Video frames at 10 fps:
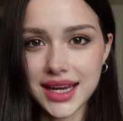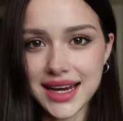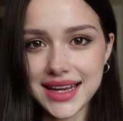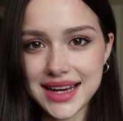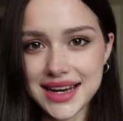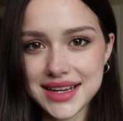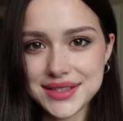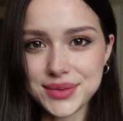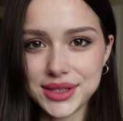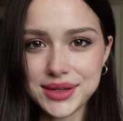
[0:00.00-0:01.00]
Hi
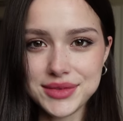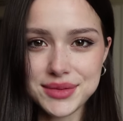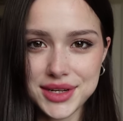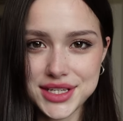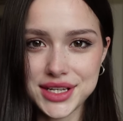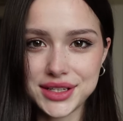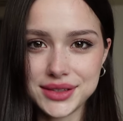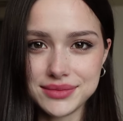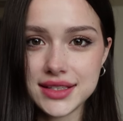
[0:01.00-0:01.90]
guys, welcome to my channel.